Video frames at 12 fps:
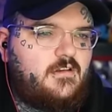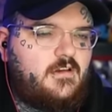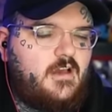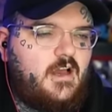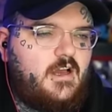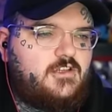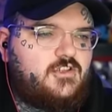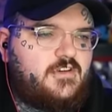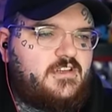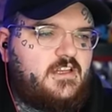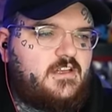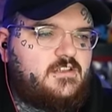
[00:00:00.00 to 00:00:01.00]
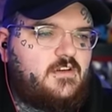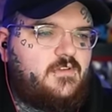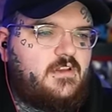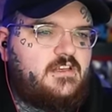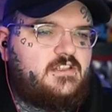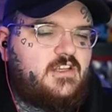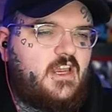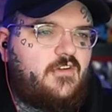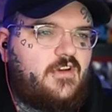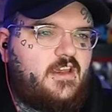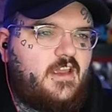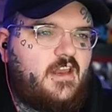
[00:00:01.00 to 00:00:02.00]
Uh, Giratina's not really
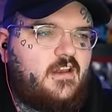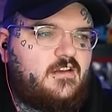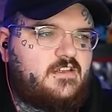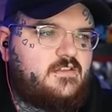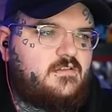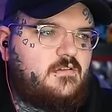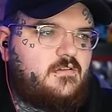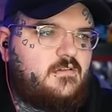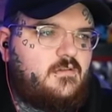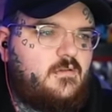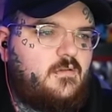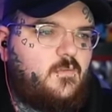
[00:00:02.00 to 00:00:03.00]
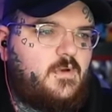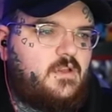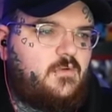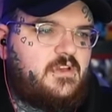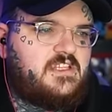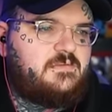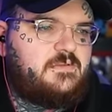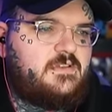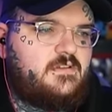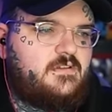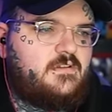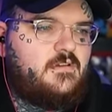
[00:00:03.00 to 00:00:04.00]
scary. It kind of just will-o-wisps.
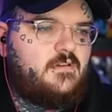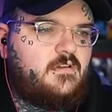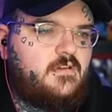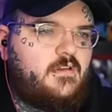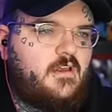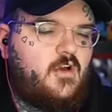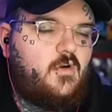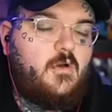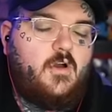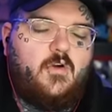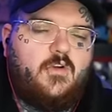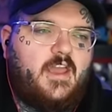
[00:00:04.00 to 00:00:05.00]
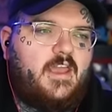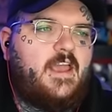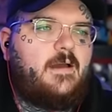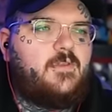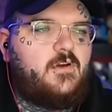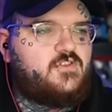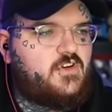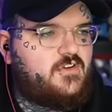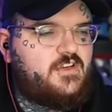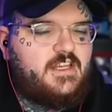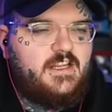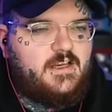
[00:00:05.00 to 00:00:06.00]
Oh, okay. Yeah, no,
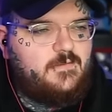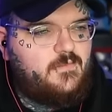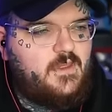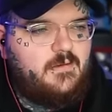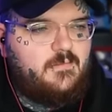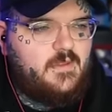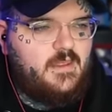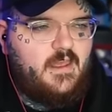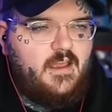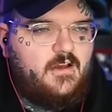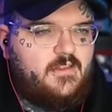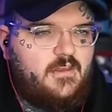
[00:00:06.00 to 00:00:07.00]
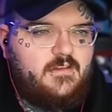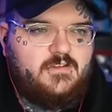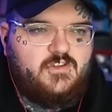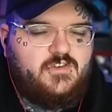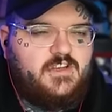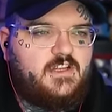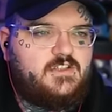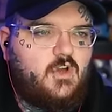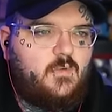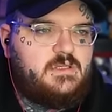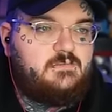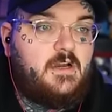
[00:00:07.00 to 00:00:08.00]
Giratina, the, they are, the Giratina's
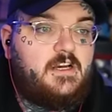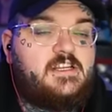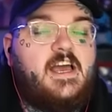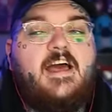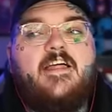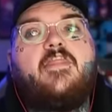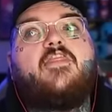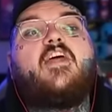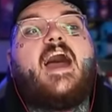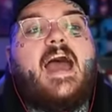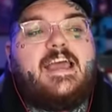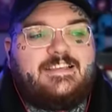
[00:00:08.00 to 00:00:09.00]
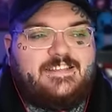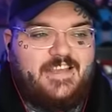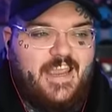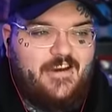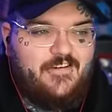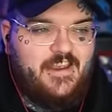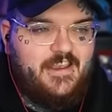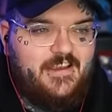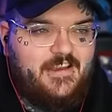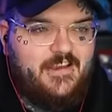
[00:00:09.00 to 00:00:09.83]
always bugged. That is scary!